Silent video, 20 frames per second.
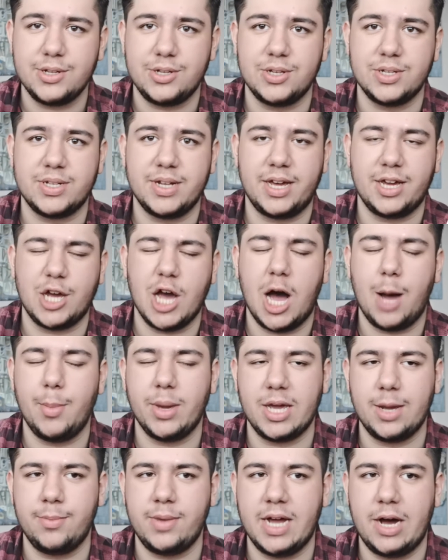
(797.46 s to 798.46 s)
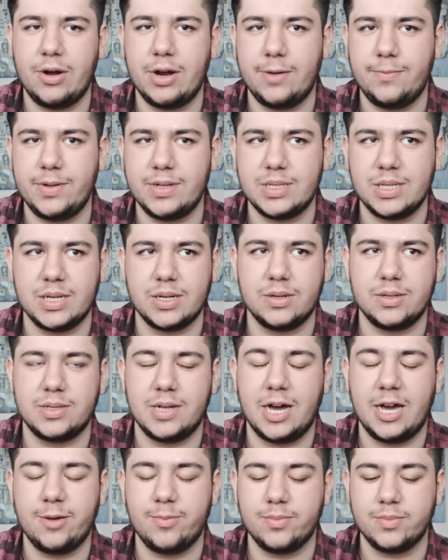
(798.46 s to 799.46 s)
just like calming him down every single
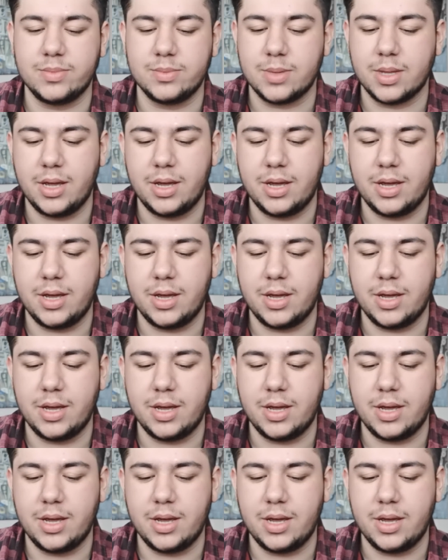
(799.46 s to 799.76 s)
time.